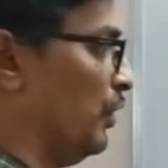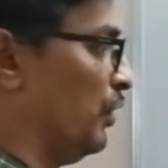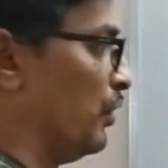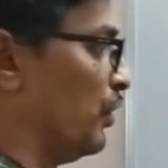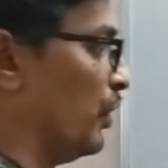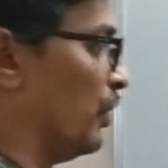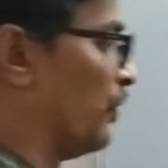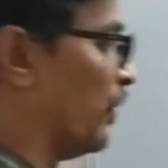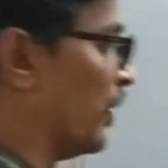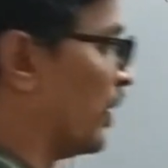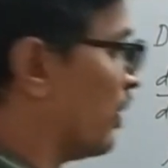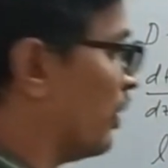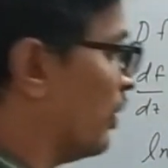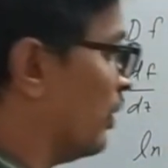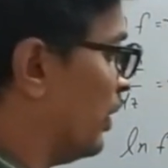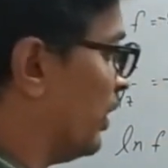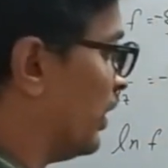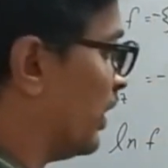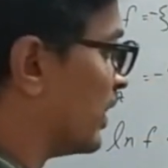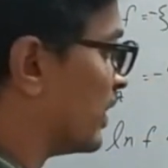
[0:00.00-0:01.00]
So if I
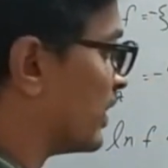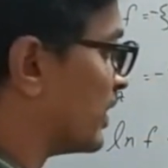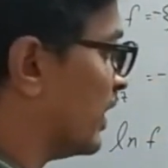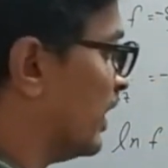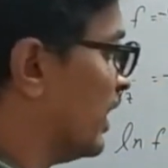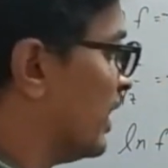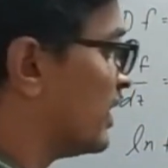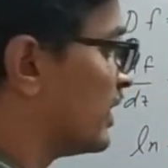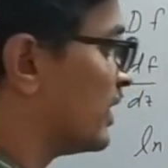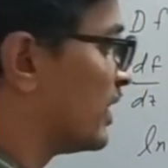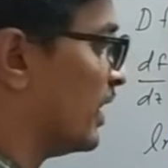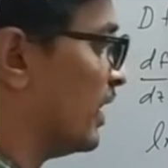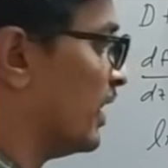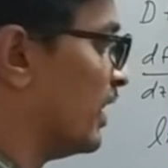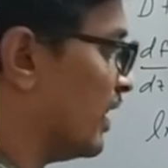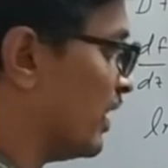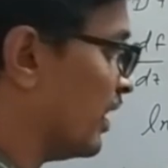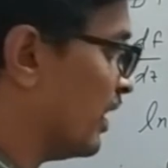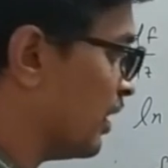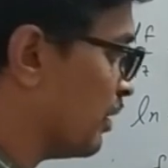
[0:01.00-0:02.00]
call it as S,
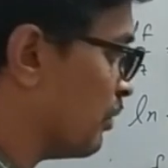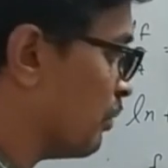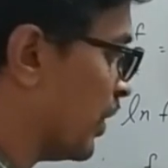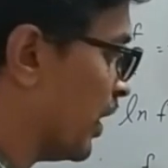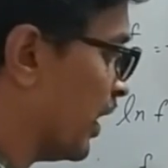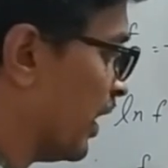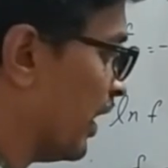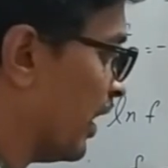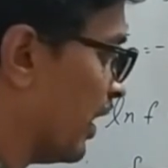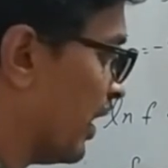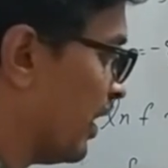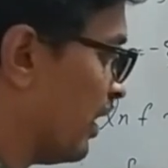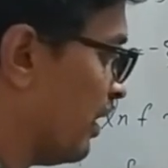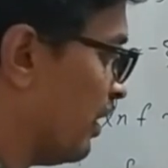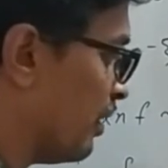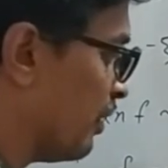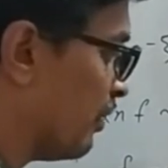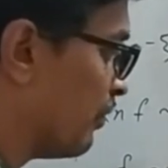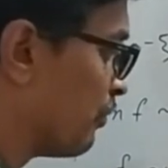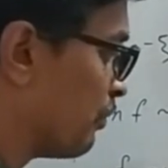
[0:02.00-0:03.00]
then my
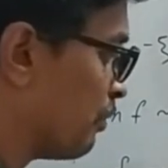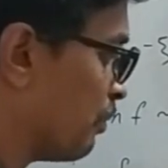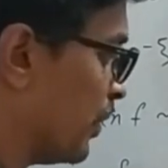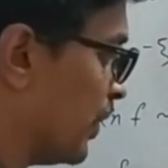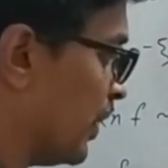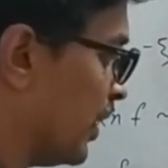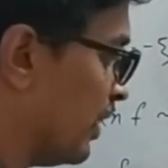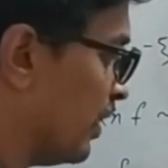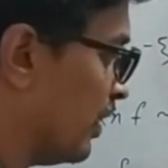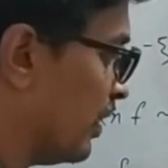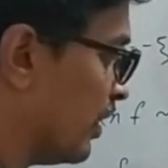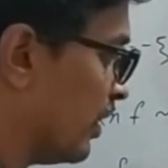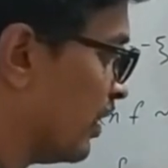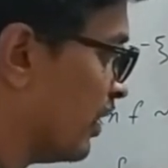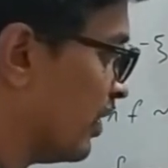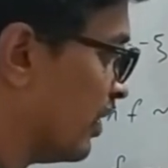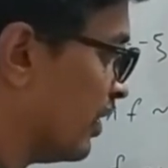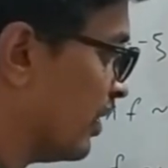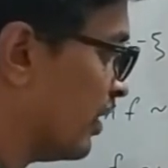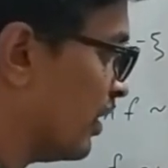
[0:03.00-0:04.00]
n of p
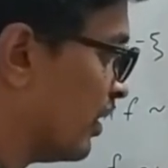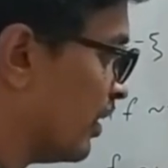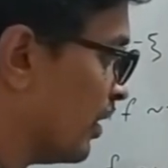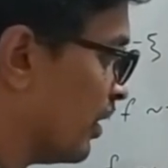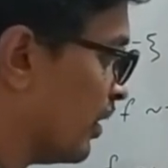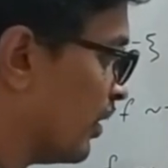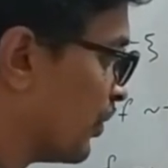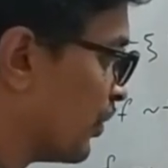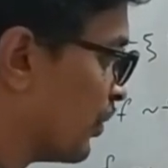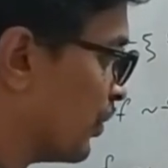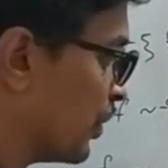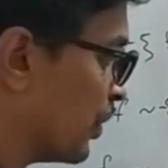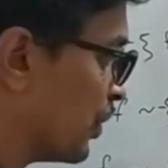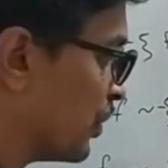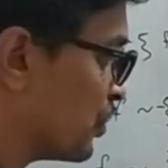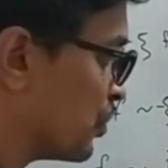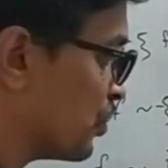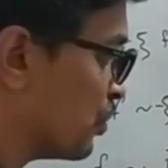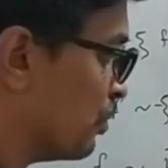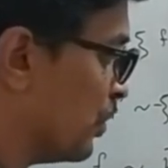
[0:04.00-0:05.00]
is
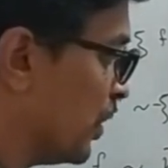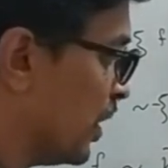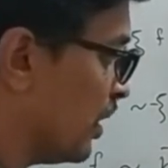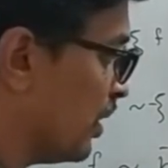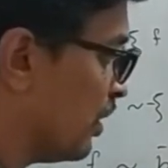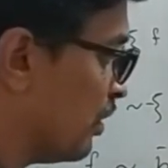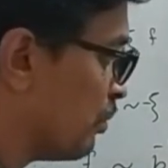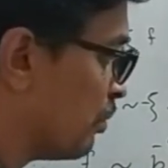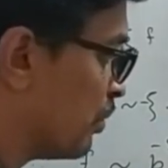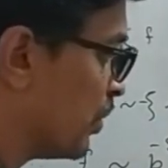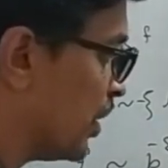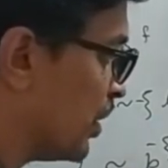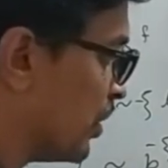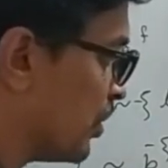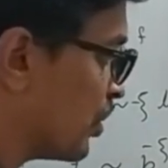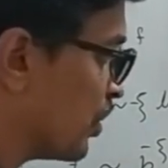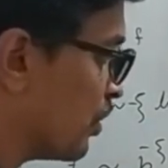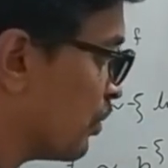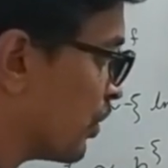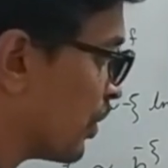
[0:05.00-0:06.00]
going to be p
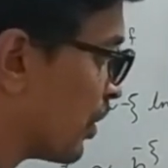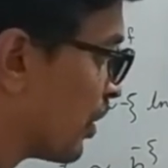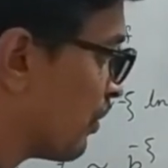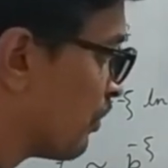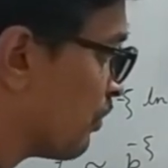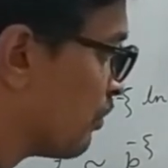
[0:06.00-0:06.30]
to the power of